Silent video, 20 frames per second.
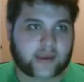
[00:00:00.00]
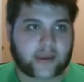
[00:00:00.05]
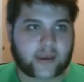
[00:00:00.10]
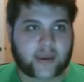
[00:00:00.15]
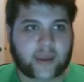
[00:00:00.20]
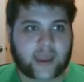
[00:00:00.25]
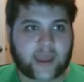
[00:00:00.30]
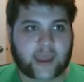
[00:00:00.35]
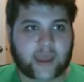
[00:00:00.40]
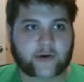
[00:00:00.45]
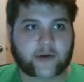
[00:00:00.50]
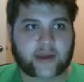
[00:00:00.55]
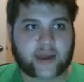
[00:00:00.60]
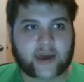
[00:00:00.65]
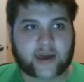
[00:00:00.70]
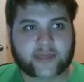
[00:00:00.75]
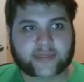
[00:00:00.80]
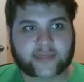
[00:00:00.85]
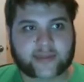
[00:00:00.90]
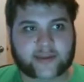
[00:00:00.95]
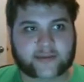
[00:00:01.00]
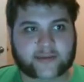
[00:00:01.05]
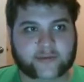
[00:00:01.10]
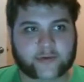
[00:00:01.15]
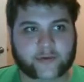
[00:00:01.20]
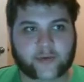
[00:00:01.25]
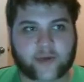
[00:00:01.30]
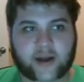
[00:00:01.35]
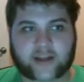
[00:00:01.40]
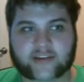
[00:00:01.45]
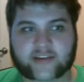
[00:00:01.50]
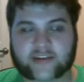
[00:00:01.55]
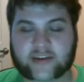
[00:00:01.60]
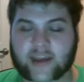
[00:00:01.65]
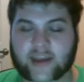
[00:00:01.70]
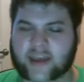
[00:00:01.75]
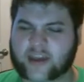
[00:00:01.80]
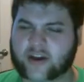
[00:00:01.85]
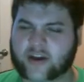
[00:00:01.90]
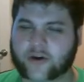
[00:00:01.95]
Anyway, thanks for watching.
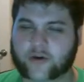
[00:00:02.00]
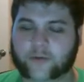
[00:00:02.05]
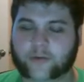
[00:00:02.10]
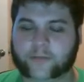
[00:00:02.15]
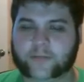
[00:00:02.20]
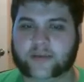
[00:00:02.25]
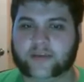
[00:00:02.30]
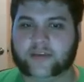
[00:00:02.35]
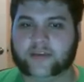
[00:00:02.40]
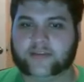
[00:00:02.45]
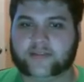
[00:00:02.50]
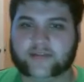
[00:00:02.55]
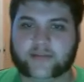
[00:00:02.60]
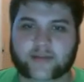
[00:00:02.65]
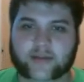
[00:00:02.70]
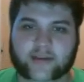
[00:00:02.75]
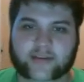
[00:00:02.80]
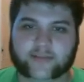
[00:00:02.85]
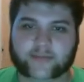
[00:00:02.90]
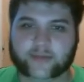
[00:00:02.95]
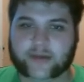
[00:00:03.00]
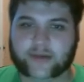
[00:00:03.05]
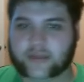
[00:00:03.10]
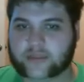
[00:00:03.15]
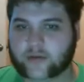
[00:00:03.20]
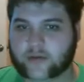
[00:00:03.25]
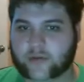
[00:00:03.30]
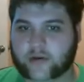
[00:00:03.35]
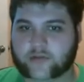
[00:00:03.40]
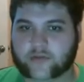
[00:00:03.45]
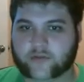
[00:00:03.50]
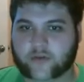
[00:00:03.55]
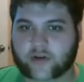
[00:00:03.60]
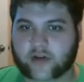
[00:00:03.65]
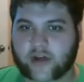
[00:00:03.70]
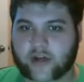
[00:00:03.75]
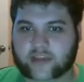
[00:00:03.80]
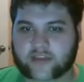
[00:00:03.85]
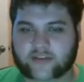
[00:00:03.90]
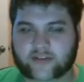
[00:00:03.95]
I hope this explained the one roll
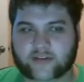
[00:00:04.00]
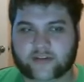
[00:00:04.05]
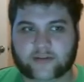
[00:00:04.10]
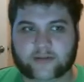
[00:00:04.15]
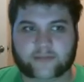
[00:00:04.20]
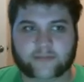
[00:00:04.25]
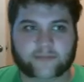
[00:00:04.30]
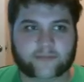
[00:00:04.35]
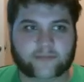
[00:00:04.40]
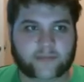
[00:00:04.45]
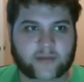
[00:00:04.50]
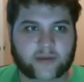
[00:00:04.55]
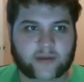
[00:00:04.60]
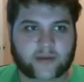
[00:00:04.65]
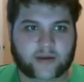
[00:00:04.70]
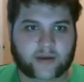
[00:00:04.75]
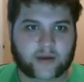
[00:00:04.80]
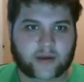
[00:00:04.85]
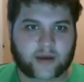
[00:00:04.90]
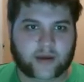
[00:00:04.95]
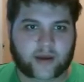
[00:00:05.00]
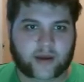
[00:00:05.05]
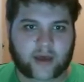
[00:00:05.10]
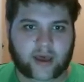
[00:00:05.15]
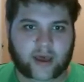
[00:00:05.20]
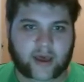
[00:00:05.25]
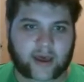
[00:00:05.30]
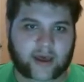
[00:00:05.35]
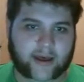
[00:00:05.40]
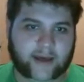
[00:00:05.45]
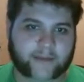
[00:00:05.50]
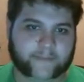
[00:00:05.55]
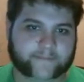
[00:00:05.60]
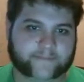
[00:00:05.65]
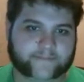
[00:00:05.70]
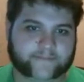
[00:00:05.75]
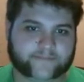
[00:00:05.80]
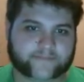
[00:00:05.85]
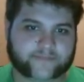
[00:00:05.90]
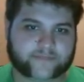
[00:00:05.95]
engine, and
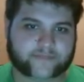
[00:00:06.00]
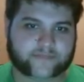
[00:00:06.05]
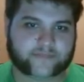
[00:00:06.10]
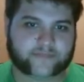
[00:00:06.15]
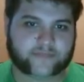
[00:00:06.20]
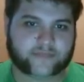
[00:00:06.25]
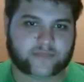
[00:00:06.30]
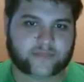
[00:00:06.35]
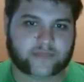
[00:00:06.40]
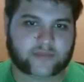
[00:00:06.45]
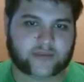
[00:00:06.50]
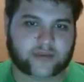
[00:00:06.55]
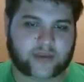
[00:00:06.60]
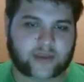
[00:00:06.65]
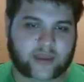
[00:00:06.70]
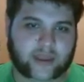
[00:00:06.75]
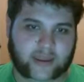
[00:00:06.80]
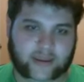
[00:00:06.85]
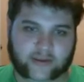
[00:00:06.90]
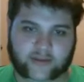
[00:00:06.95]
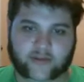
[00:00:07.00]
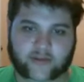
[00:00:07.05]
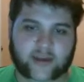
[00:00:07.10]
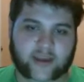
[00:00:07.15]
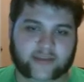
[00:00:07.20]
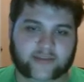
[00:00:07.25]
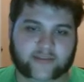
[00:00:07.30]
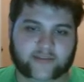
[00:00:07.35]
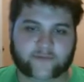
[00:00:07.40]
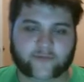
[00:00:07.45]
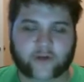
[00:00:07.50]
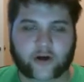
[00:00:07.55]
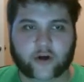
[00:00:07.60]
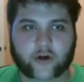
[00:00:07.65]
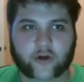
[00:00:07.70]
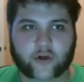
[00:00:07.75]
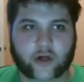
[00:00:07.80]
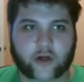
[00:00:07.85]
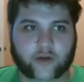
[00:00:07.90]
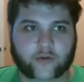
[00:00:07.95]
you guys can follow
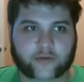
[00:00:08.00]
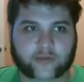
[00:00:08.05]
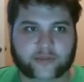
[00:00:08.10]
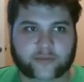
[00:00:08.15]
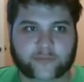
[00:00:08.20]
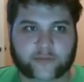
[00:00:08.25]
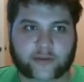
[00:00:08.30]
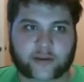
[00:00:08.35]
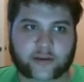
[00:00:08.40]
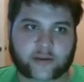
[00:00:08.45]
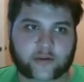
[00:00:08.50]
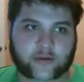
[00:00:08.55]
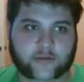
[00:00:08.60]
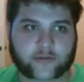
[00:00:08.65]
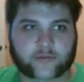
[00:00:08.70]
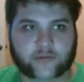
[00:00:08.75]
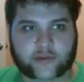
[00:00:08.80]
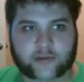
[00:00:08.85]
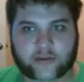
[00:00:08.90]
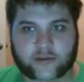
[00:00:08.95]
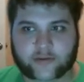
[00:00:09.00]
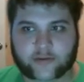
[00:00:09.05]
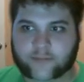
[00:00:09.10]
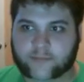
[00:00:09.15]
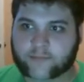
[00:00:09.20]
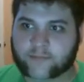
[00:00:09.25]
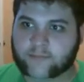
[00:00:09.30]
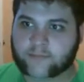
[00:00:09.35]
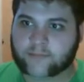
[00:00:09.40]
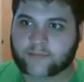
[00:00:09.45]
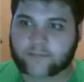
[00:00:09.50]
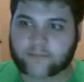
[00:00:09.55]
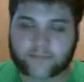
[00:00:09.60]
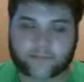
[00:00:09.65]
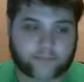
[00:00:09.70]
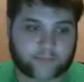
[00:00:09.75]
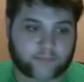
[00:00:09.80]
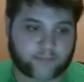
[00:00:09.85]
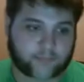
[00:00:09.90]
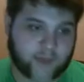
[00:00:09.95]
along with the videos we do.
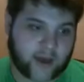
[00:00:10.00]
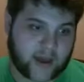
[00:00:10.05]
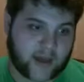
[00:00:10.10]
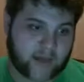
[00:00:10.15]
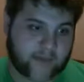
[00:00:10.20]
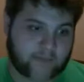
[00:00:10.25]
Bye.